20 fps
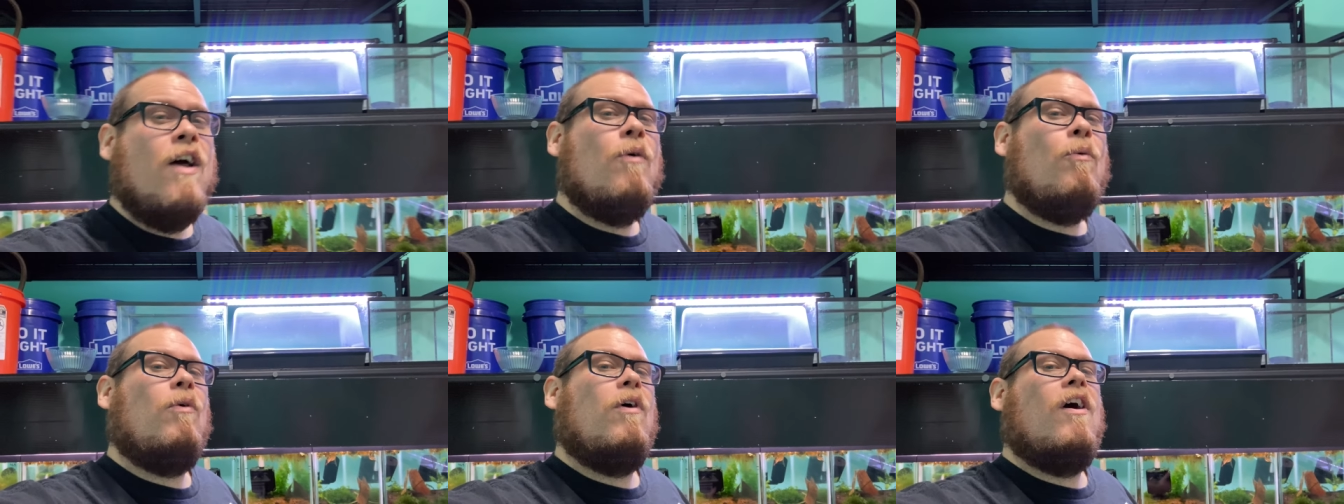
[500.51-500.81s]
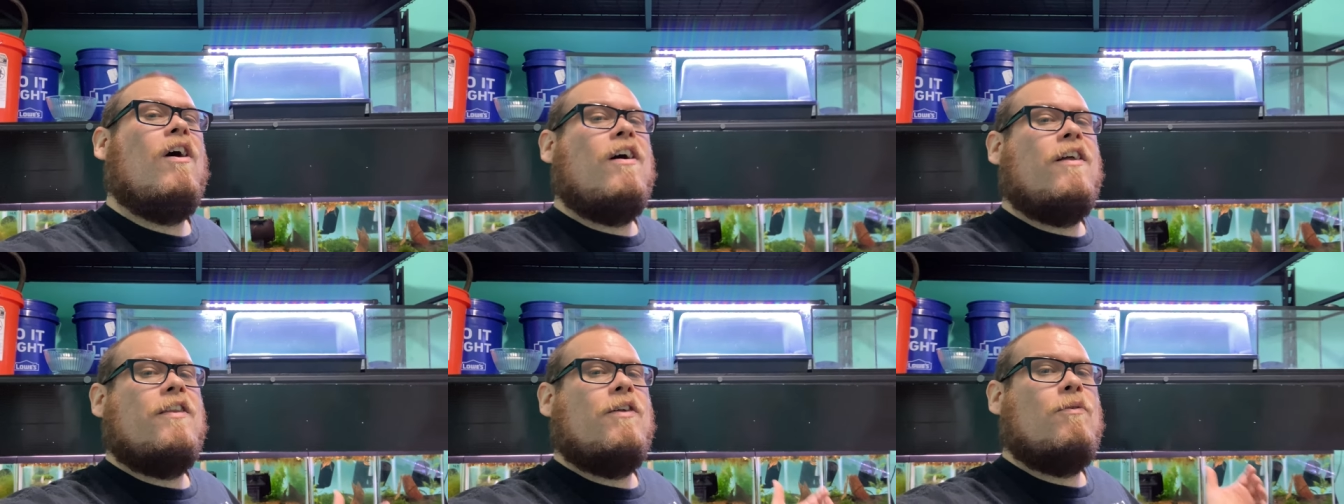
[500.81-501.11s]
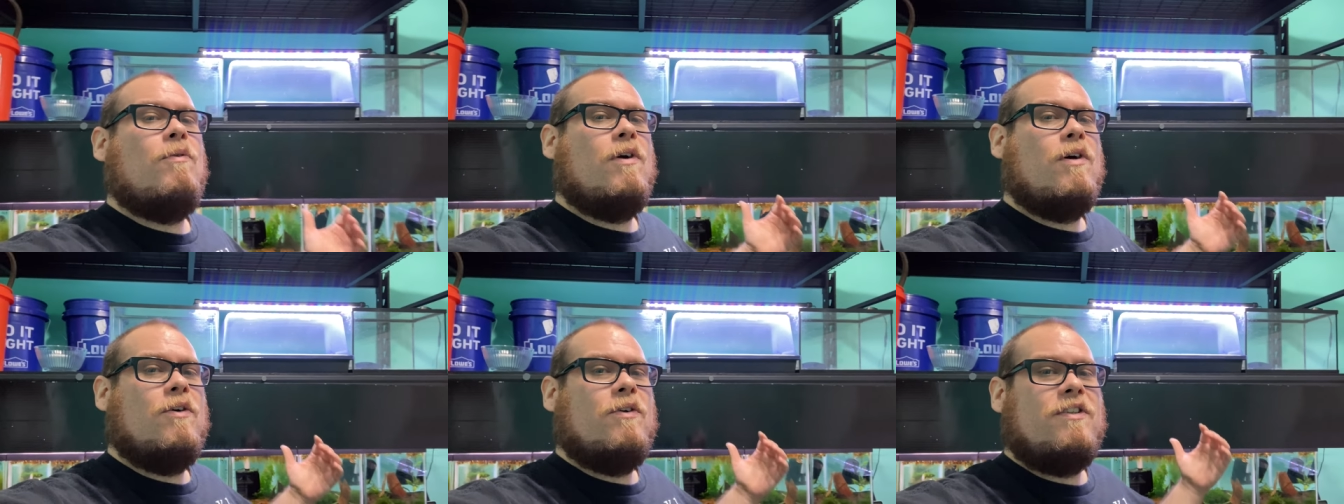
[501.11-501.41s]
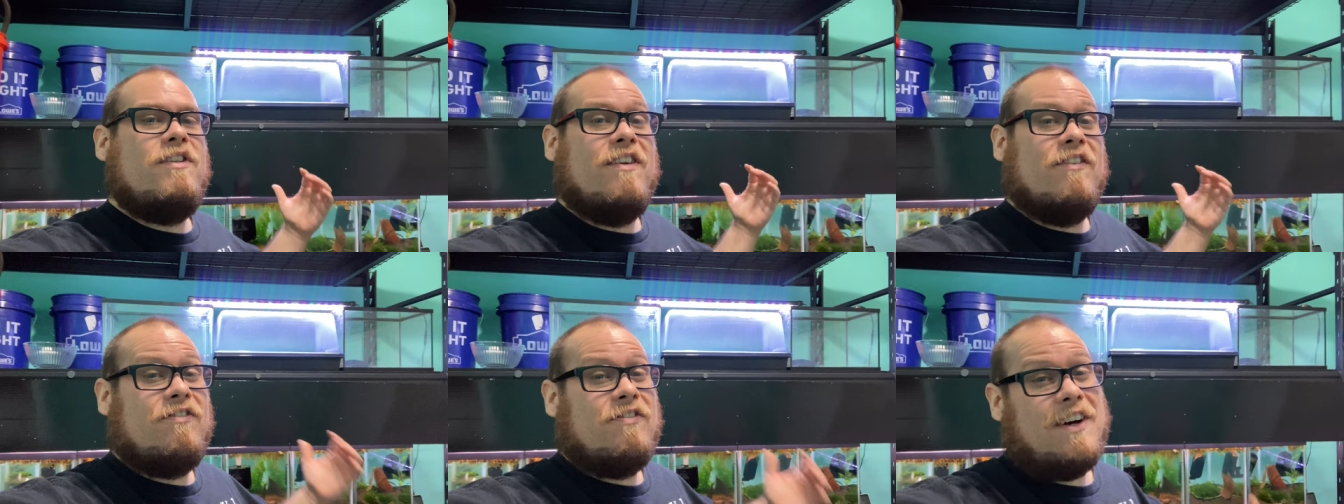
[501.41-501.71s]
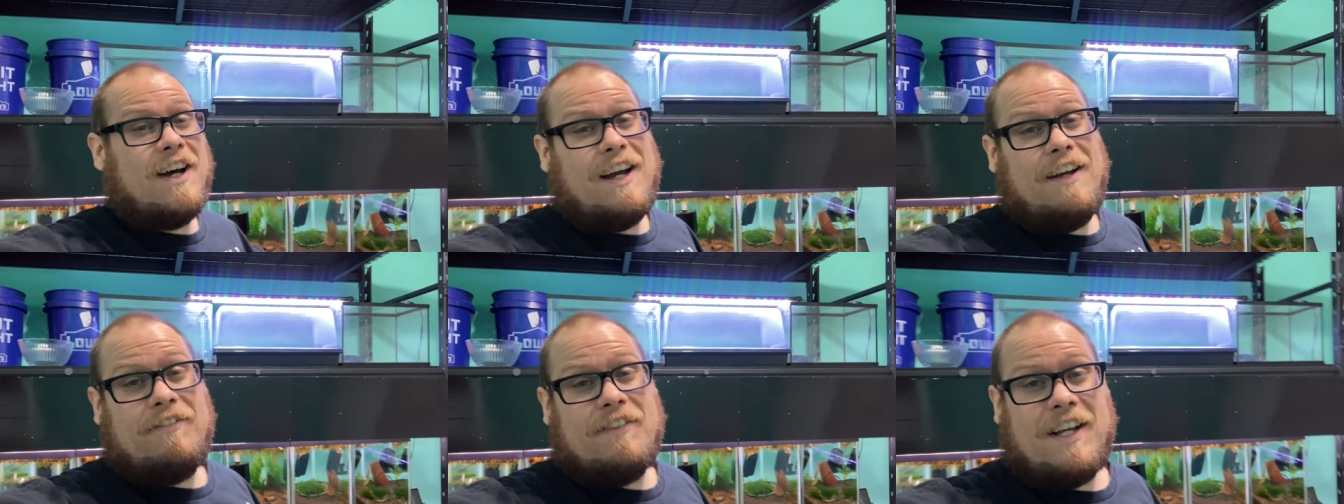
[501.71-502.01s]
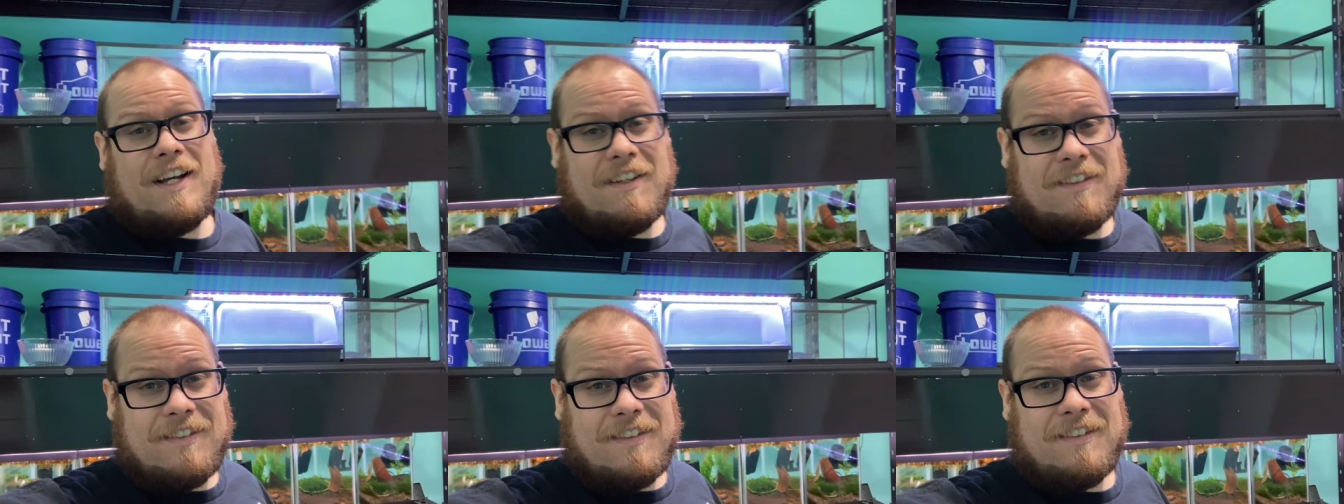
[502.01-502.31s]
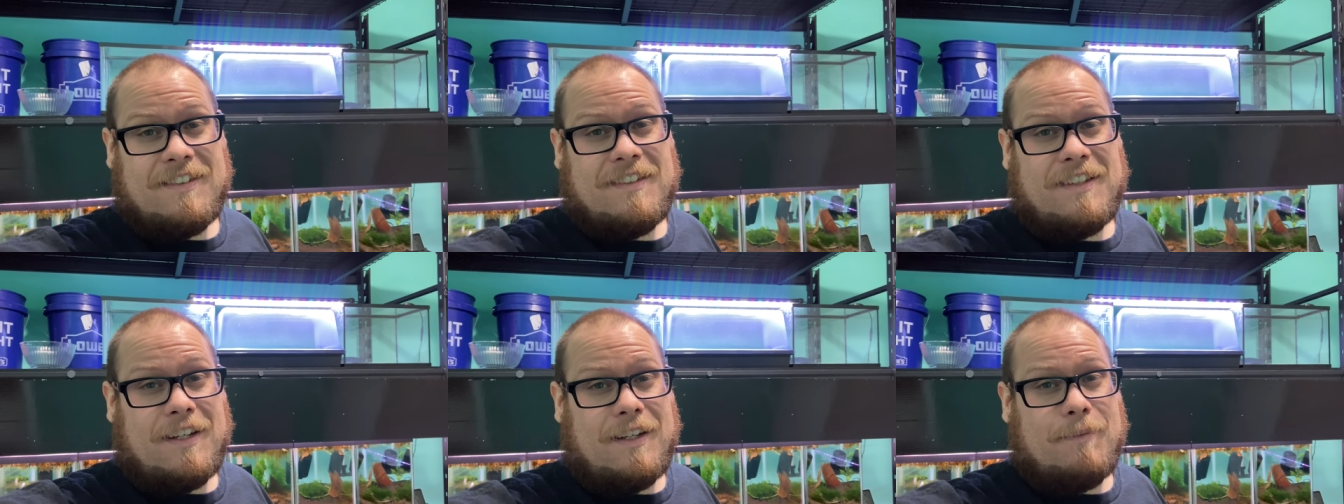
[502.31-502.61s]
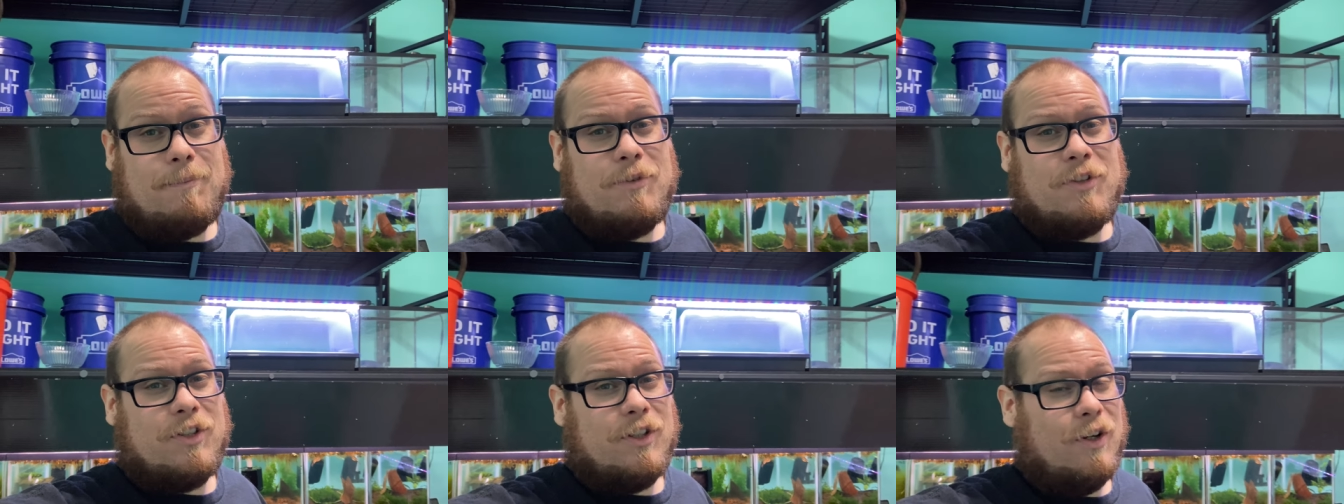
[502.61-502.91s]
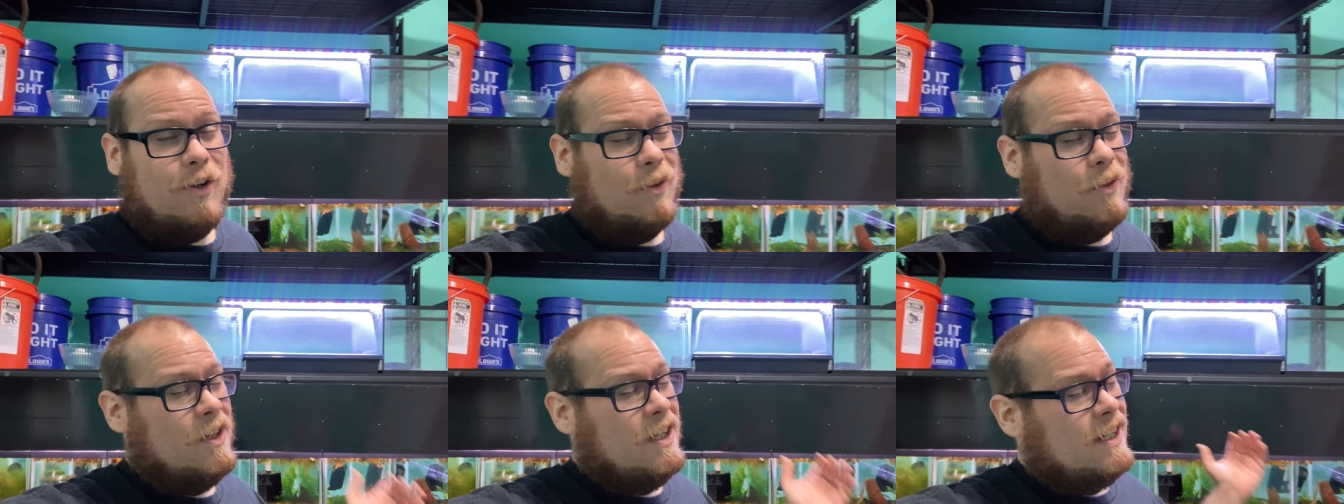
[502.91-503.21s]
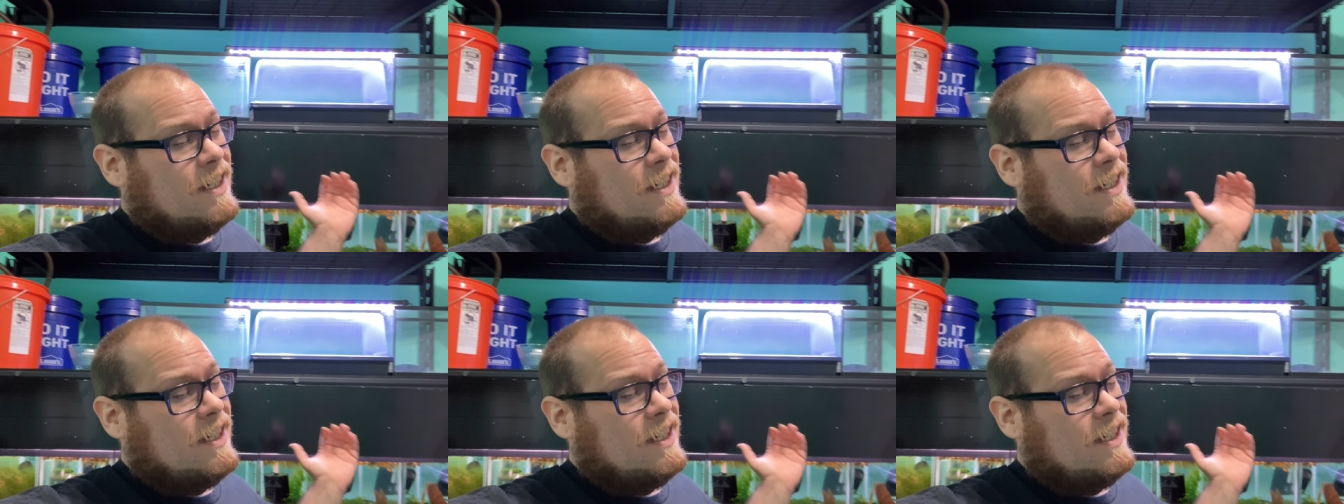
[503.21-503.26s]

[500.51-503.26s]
We're on the road to 5,000 subs, so